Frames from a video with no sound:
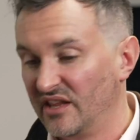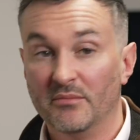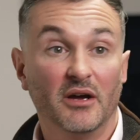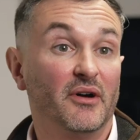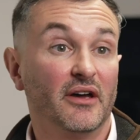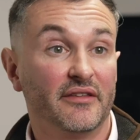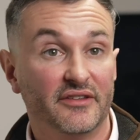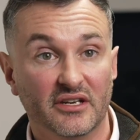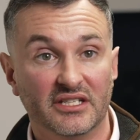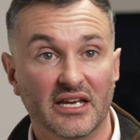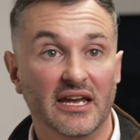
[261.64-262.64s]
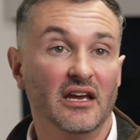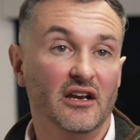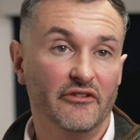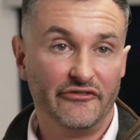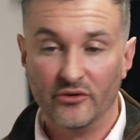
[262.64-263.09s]
they might buy a 38
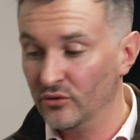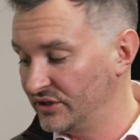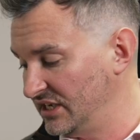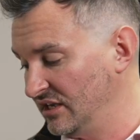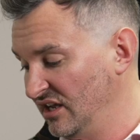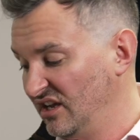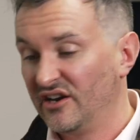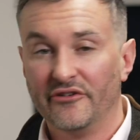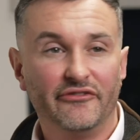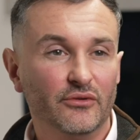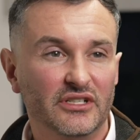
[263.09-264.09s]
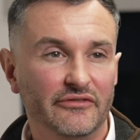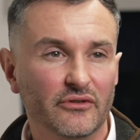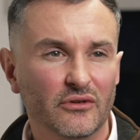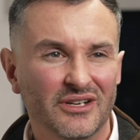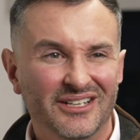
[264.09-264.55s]
and a 40 and a
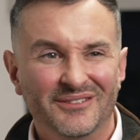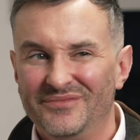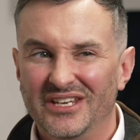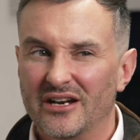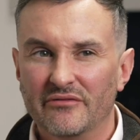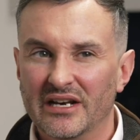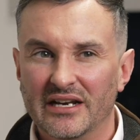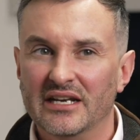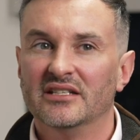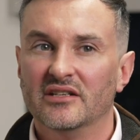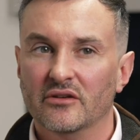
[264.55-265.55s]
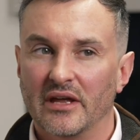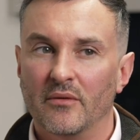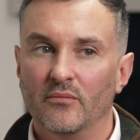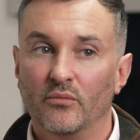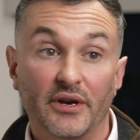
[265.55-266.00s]
44. You don't really need to do
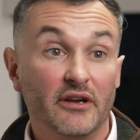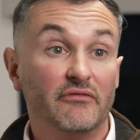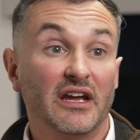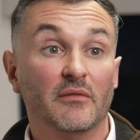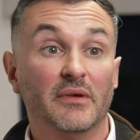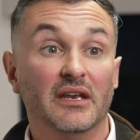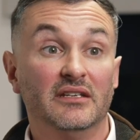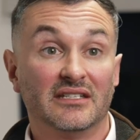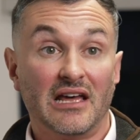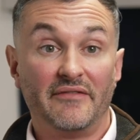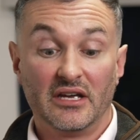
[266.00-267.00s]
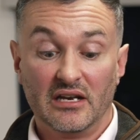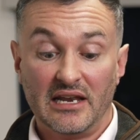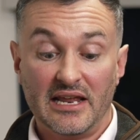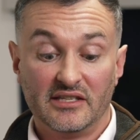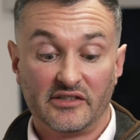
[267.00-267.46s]
that. What I recommend is having a
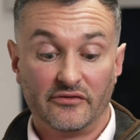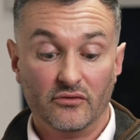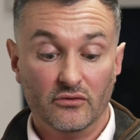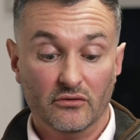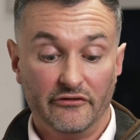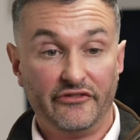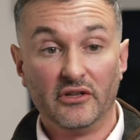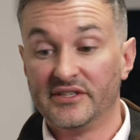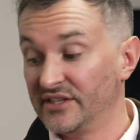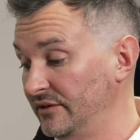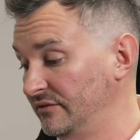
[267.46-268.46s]
lens for full sun,